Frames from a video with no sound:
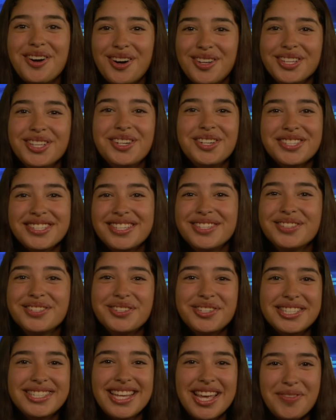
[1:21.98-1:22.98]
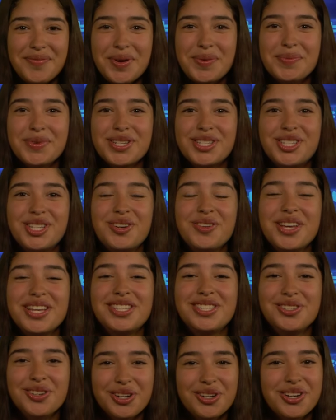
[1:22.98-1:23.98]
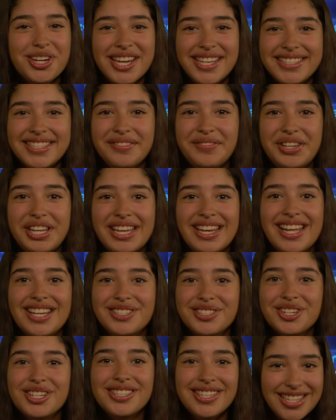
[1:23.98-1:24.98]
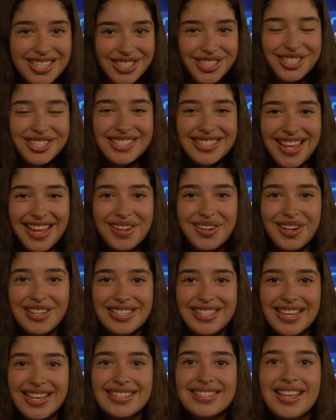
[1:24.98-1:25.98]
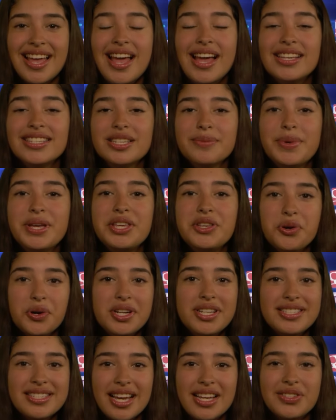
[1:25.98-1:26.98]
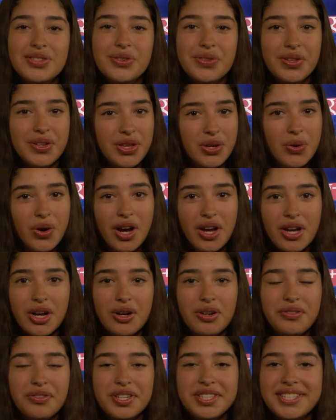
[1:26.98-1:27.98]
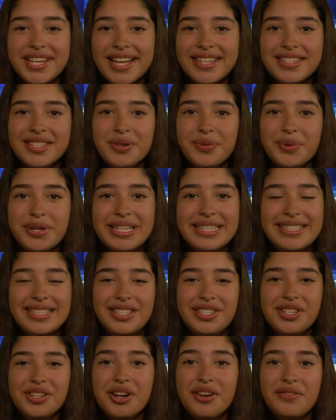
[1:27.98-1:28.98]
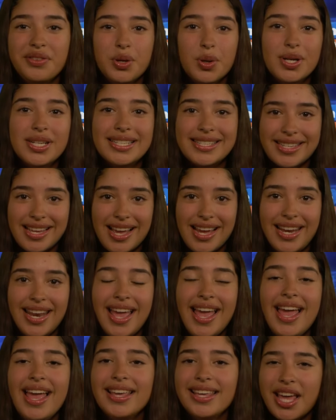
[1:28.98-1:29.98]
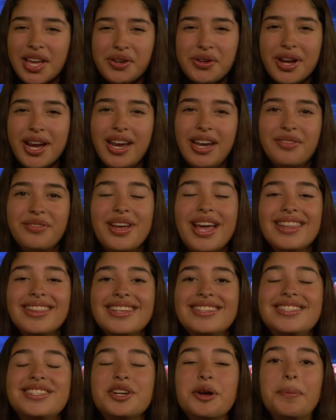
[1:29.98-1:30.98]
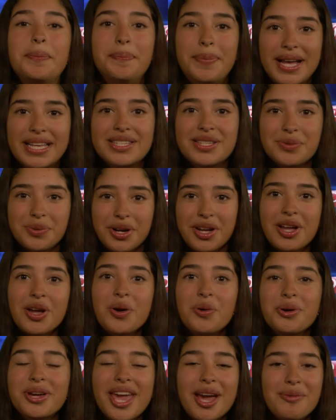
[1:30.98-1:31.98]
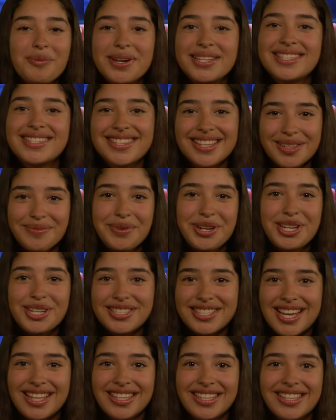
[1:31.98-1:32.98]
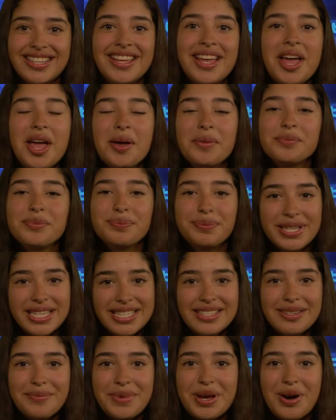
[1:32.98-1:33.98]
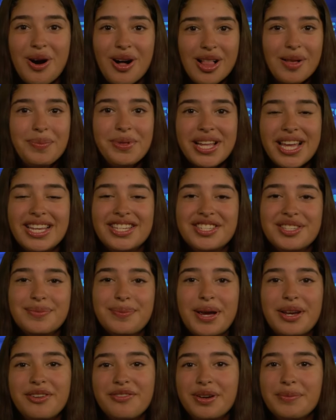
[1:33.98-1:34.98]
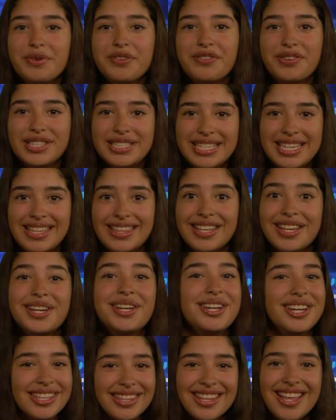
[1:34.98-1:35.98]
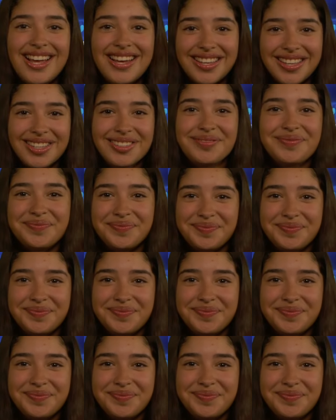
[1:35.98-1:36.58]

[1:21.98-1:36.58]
Calling all Skills USA members, showcase your creativity and enter our t-shirt design contest. Submit your designs through the QR code for a chance to win a t-shirt of your design. Get creative and let's see your best work. We can't wait to celebrate your talent. Please submit all applications by November 14th. Good luck!